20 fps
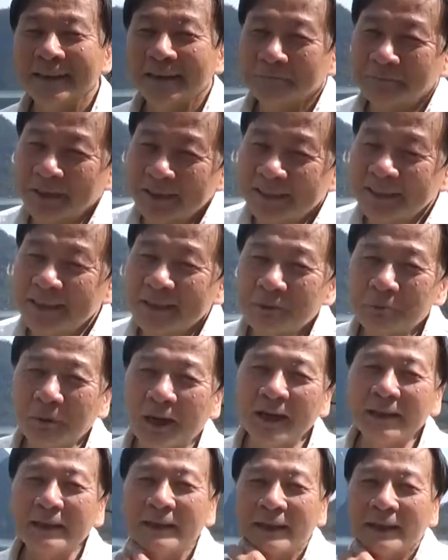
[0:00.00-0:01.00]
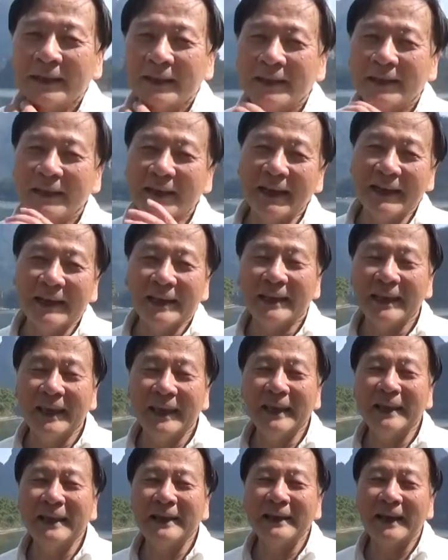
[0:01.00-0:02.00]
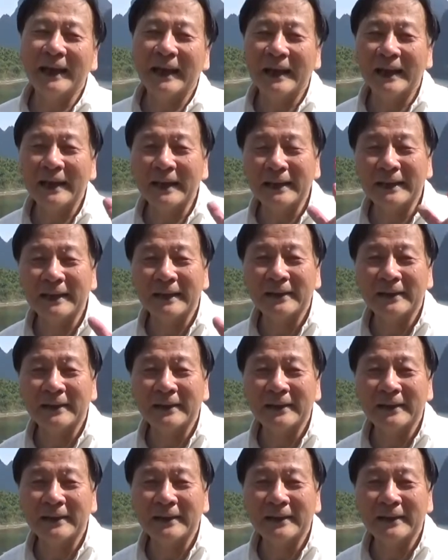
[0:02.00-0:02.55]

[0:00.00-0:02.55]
But this one, and again, I